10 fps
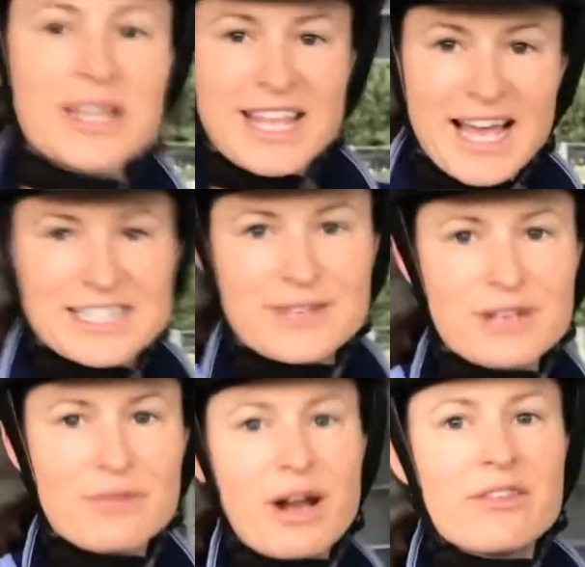the
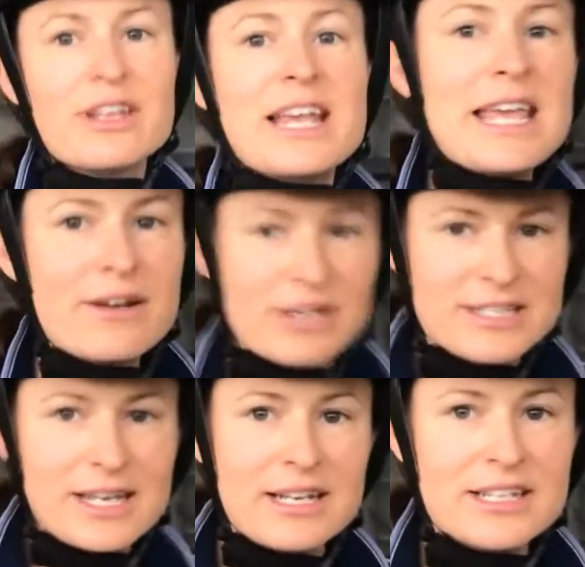activity rather than hearing
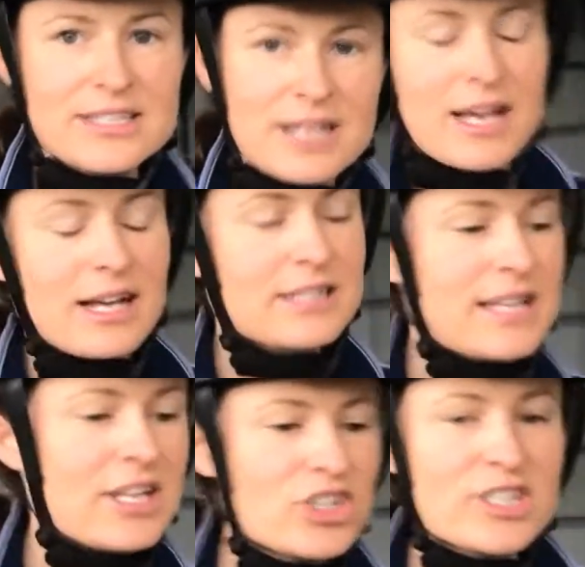a
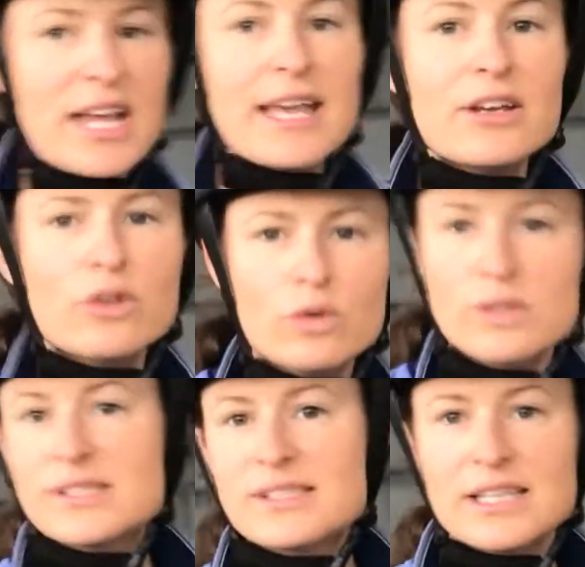teacher say it or
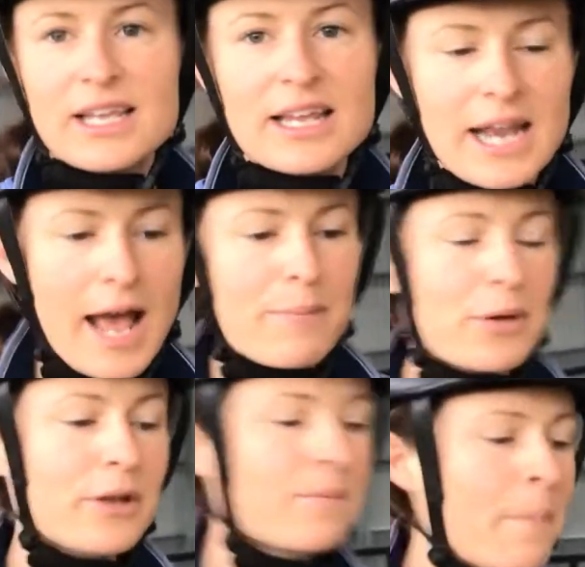seeing it
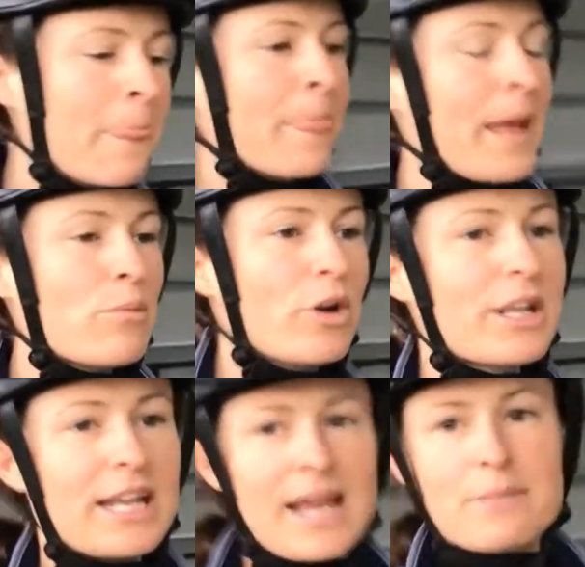happen. They want to
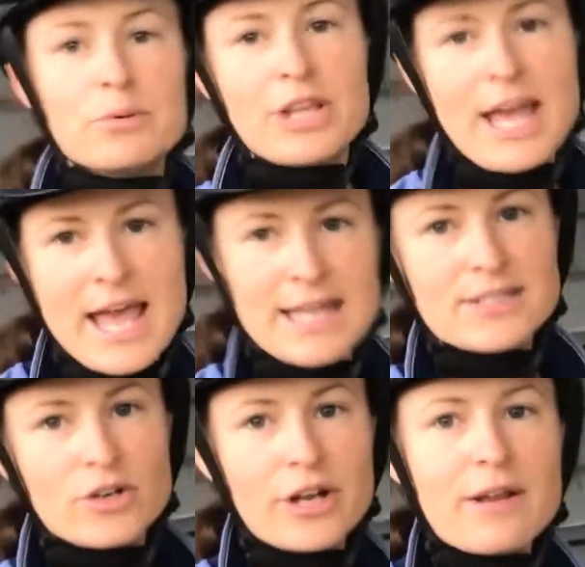get out and put their
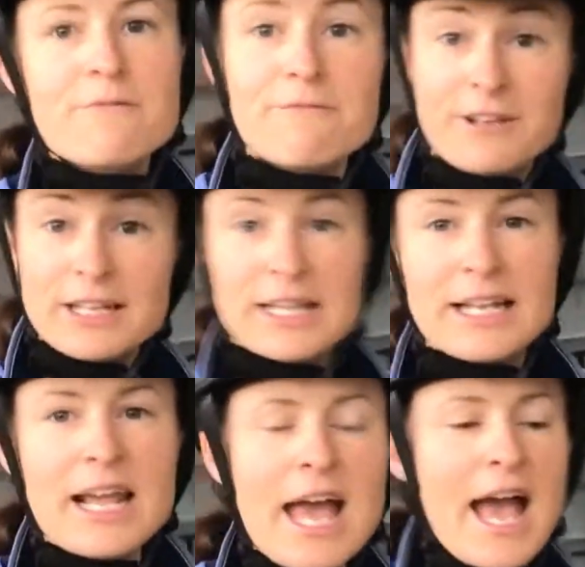hands on it and feel it
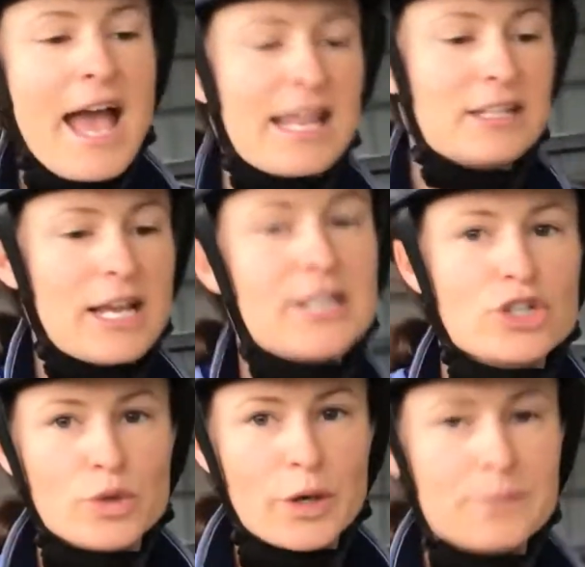and
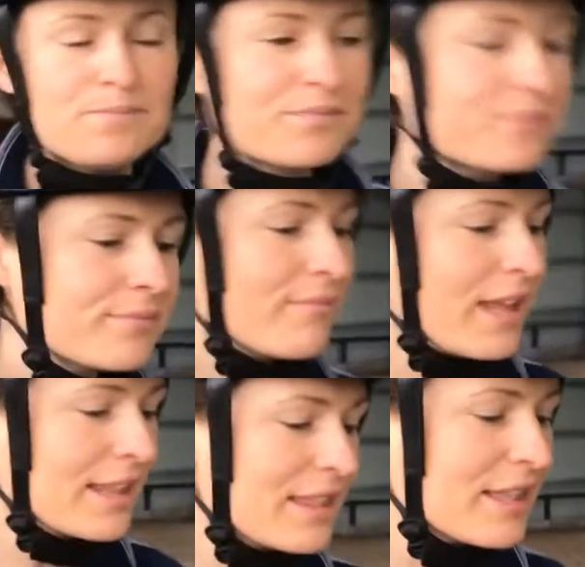do it.
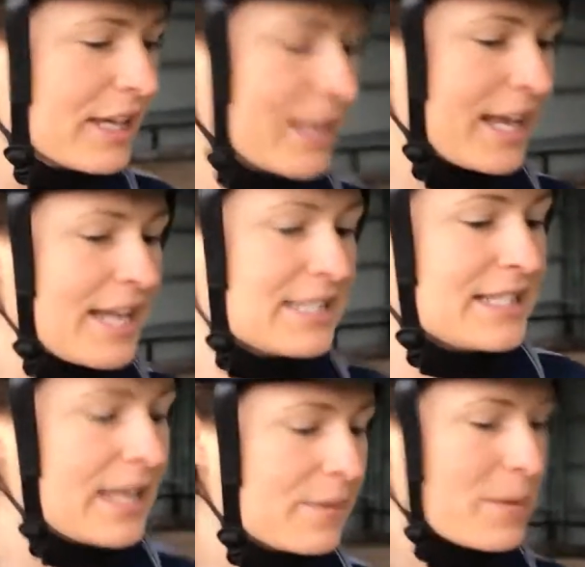The
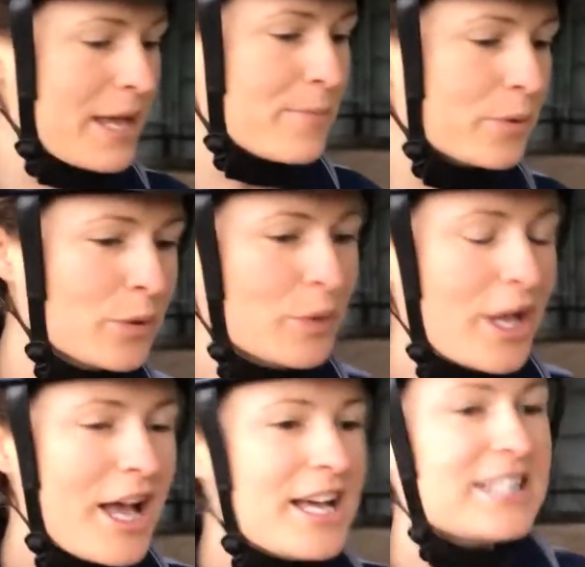kinesthetic people
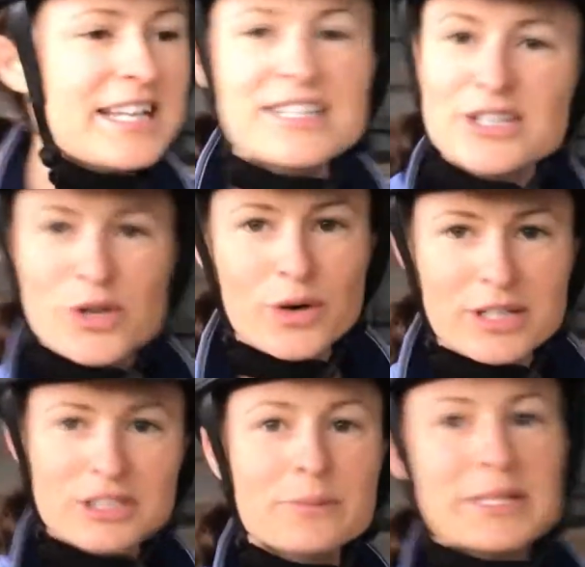tend to talk
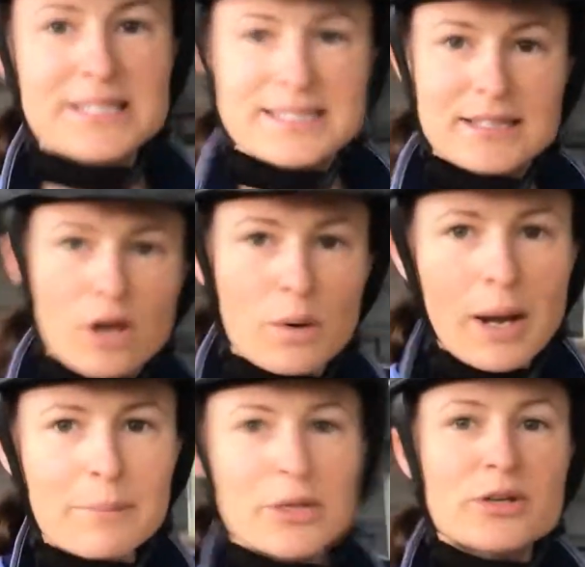a little bit
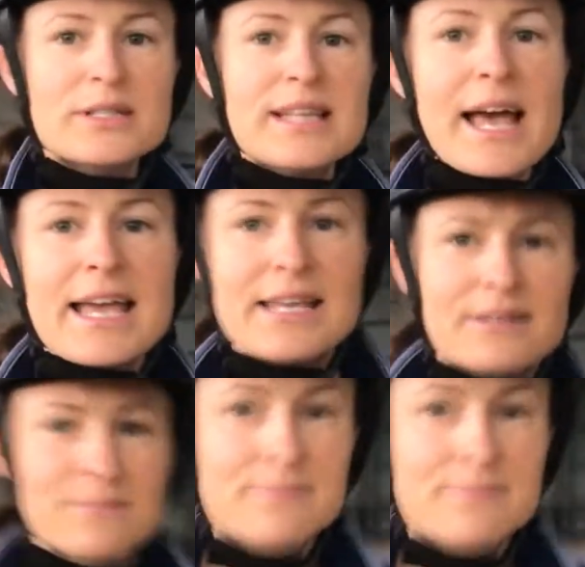slower because they